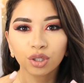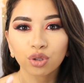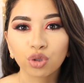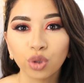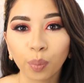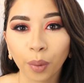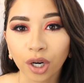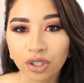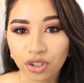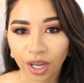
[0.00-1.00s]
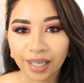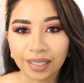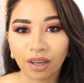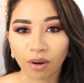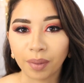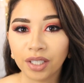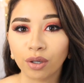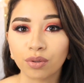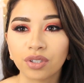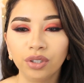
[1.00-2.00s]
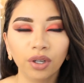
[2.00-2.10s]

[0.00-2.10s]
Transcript: super shiny on my nose.